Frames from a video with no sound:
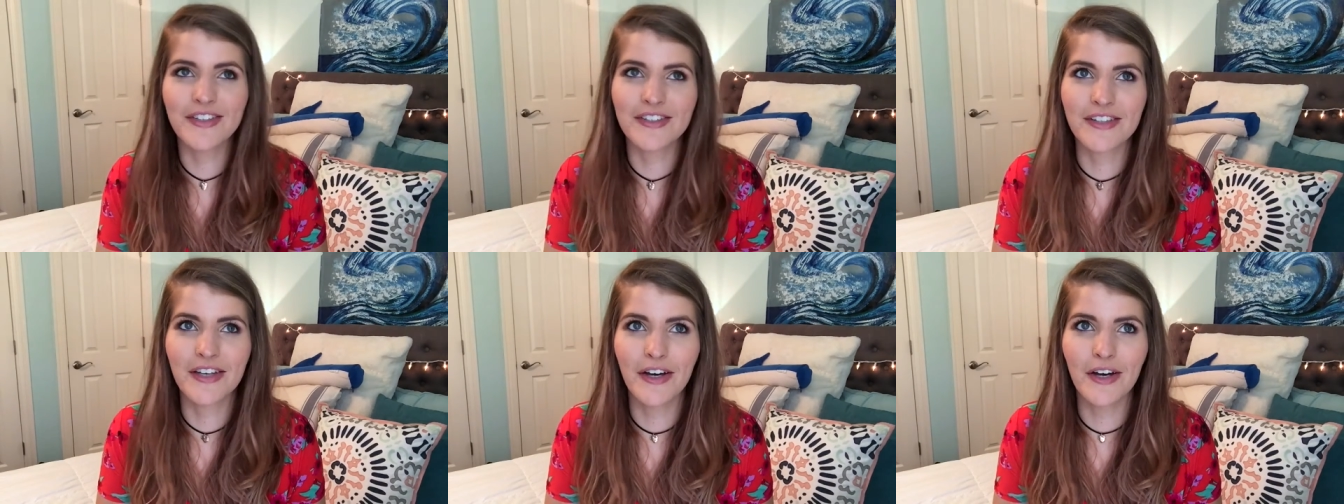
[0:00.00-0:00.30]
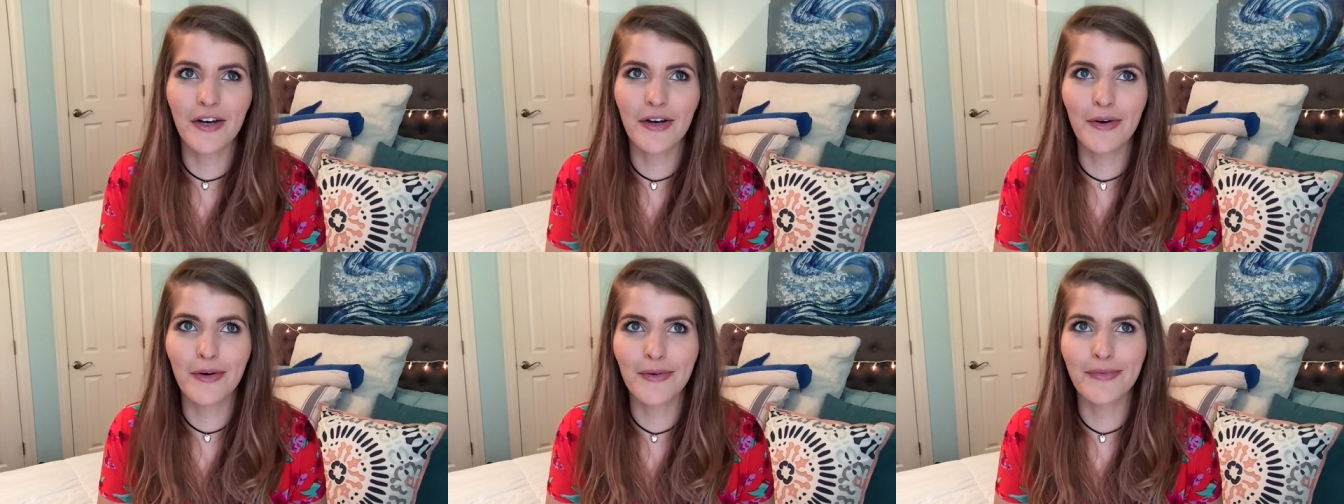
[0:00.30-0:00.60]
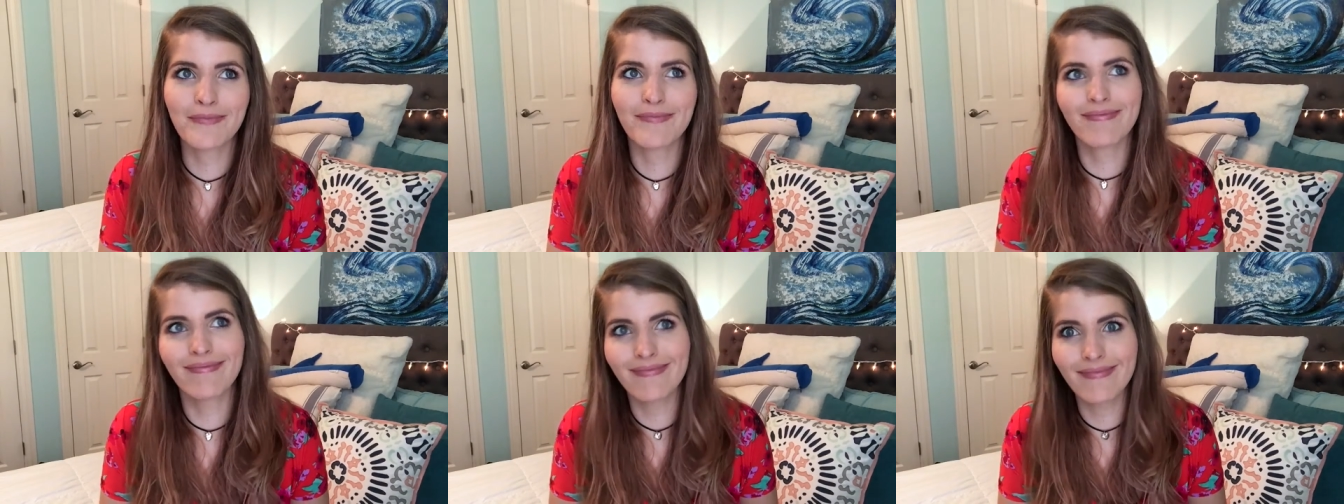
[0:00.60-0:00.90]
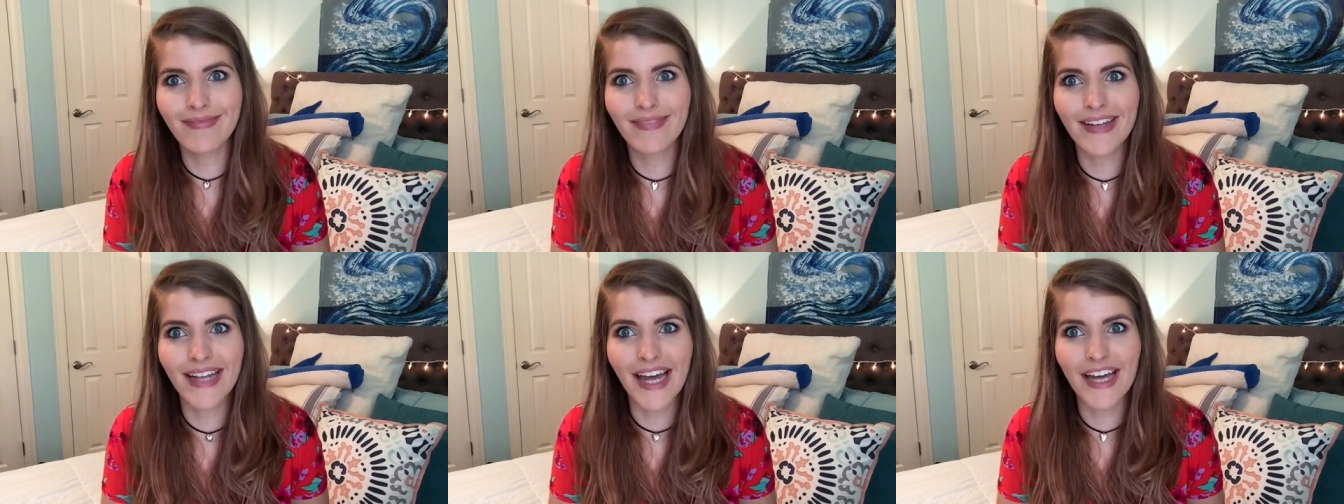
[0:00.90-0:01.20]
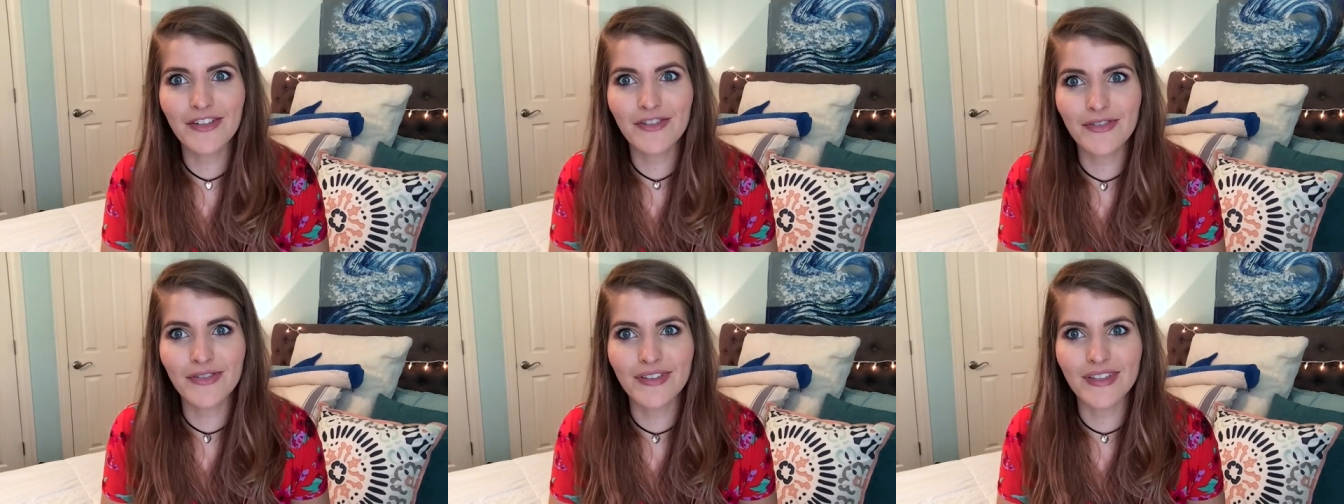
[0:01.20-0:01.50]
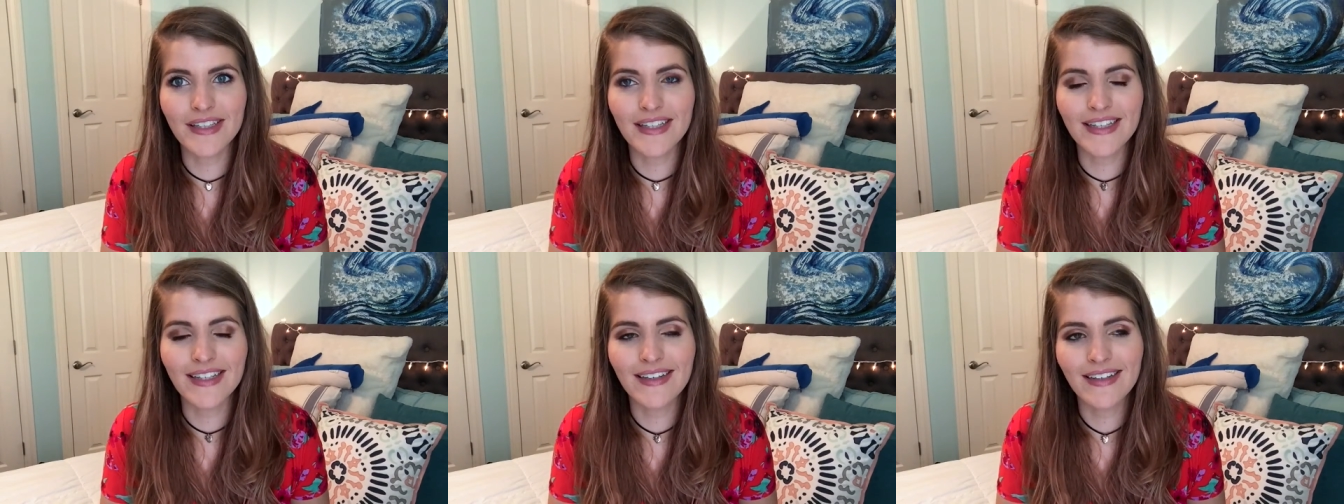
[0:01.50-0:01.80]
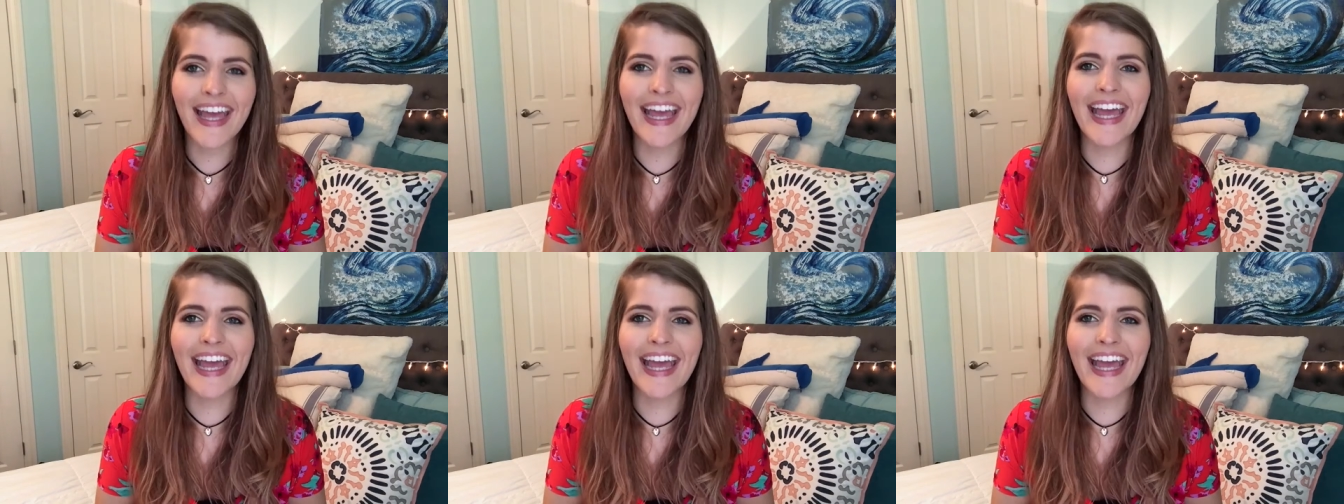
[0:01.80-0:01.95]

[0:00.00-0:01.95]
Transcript: so naturally.